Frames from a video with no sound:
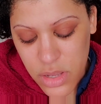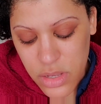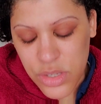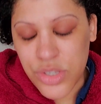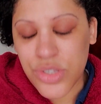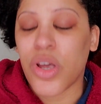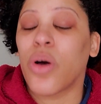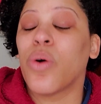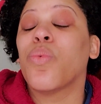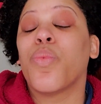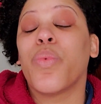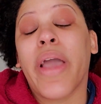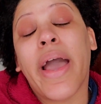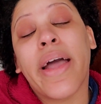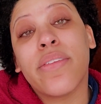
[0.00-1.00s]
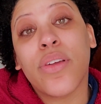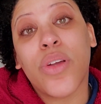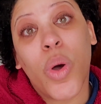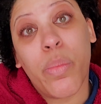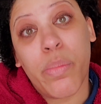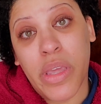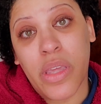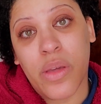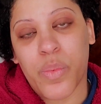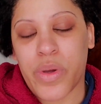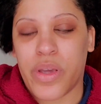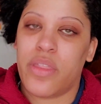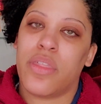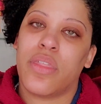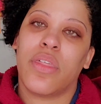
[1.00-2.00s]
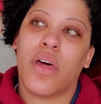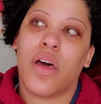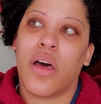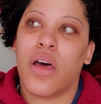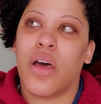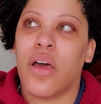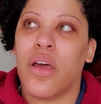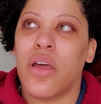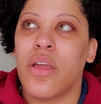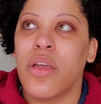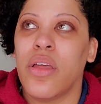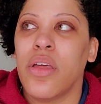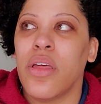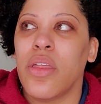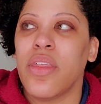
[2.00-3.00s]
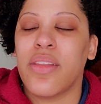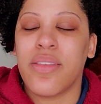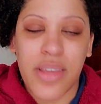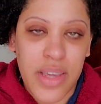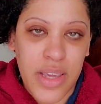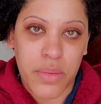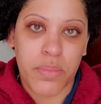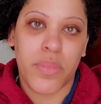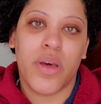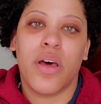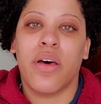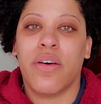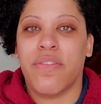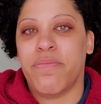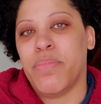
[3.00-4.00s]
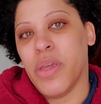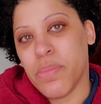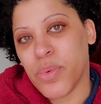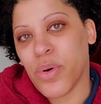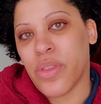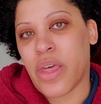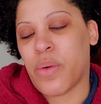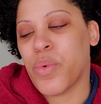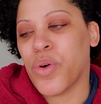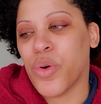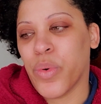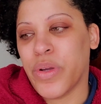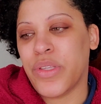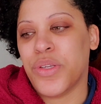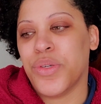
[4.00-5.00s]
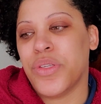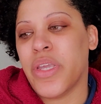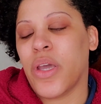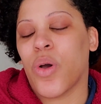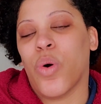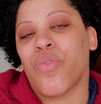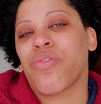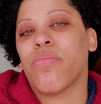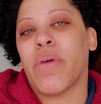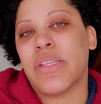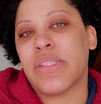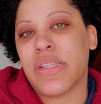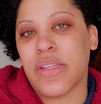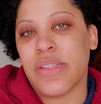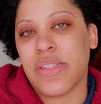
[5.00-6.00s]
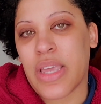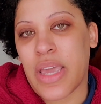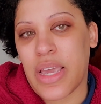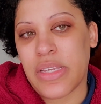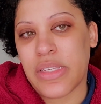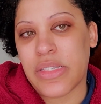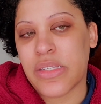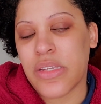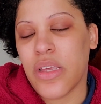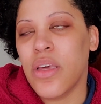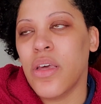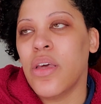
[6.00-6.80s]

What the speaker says: so we had to go meet with the team of people that were going to take over my son's case.